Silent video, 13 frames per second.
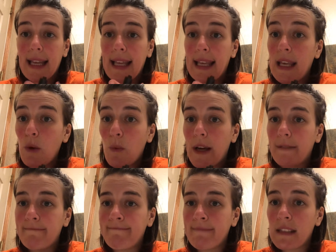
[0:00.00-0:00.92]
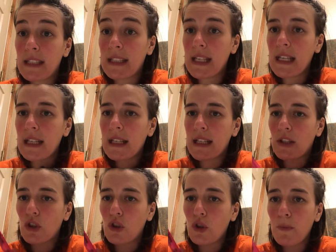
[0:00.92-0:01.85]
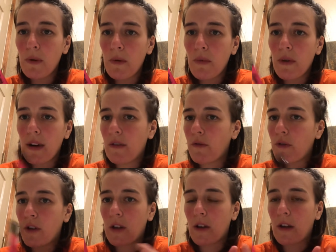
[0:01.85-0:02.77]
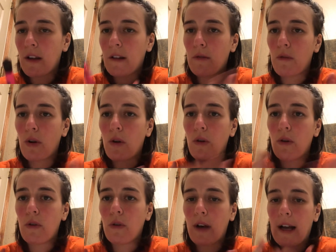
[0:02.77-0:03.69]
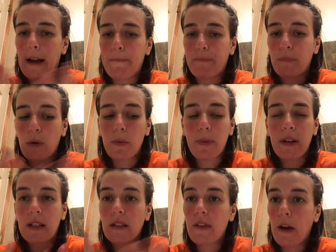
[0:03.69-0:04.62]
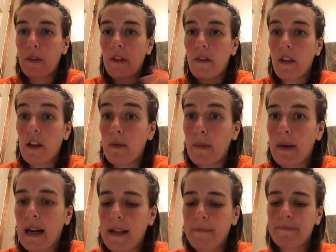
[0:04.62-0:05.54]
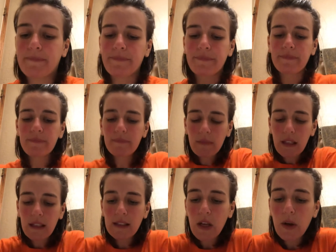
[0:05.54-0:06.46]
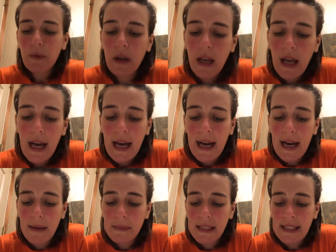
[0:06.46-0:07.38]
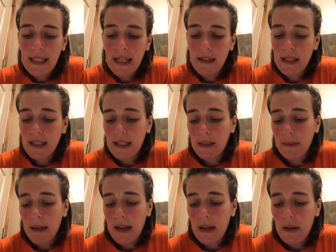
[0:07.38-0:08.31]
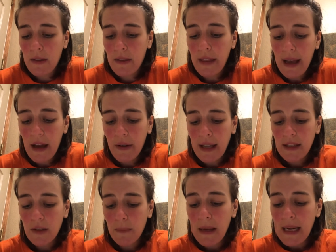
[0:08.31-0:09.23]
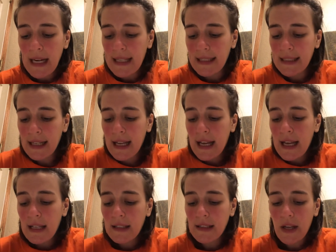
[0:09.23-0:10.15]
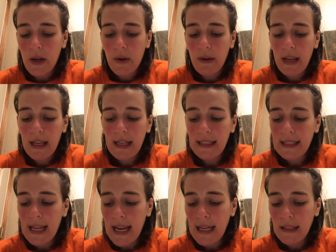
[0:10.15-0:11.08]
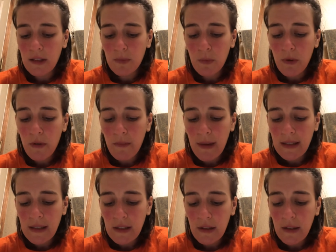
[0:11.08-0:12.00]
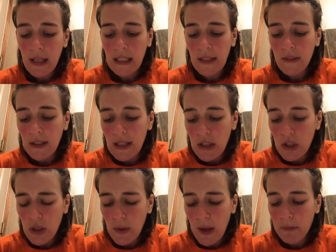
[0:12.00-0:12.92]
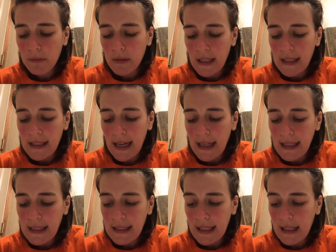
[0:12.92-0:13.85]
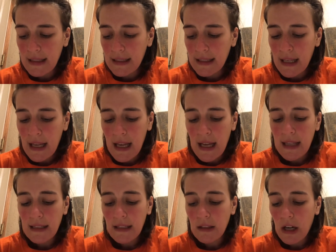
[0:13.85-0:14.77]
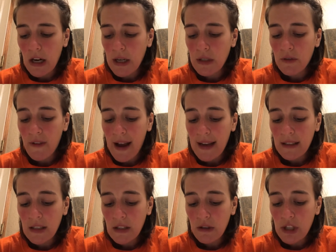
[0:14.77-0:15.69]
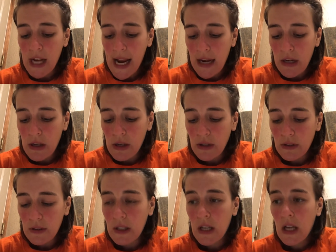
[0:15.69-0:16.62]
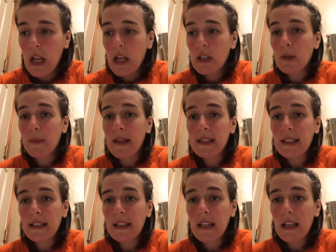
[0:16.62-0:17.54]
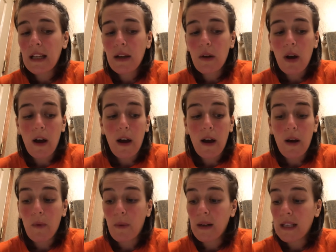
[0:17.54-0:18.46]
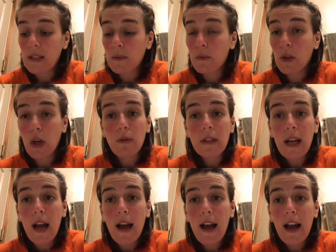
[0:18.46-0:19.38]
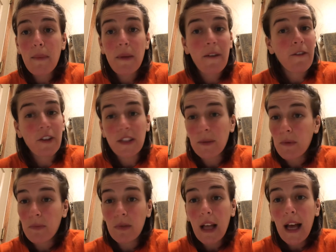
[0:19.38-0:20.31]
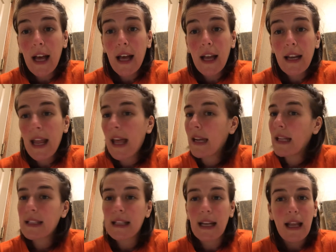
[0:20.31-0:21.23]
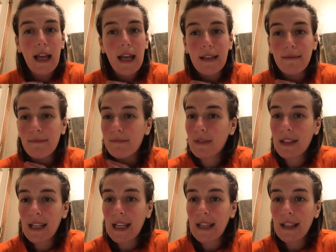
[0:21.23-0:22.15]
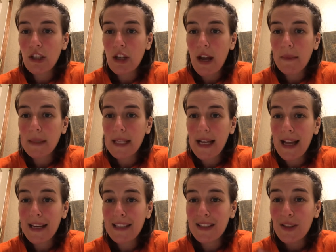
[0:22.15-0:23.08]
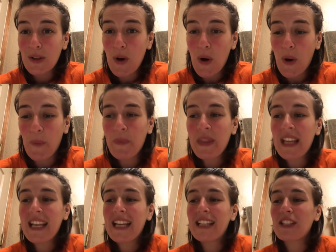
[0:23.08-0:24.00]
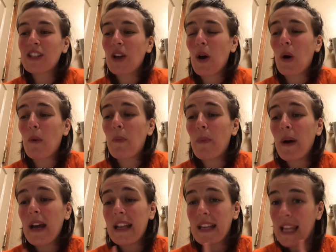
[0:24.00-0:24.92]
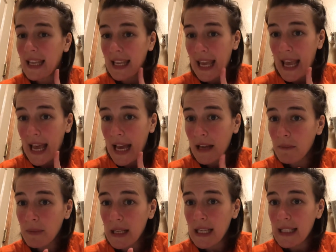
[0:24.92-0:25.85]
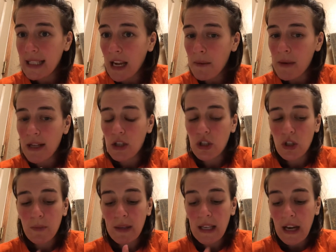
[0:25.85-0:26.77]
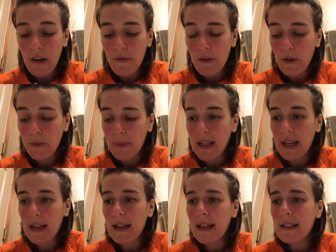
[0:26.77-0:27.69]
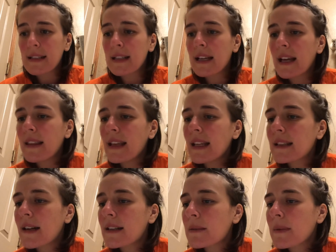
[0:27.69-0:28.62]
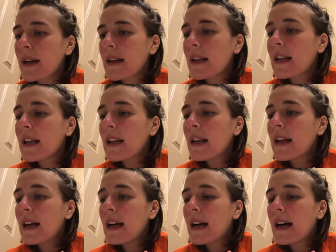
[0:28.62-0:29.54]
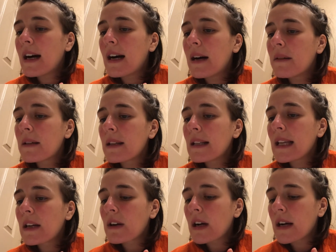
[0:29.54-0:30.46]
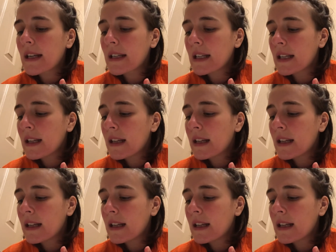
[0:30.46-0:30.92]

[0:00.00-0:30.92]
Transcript: eat well. Zinc is super important for the whole reproductive health of the human body. So let's see here, then it talks about that. Okay, so penis. So it contains smooth muscle, connective tissue, and blood sinuses. So large vascular channels. So basically, when it's go time, it fills up with blood, and it's gonna get the job done is the goal. So, but it can be damaged. So be careful because I think it talks about it a little later on.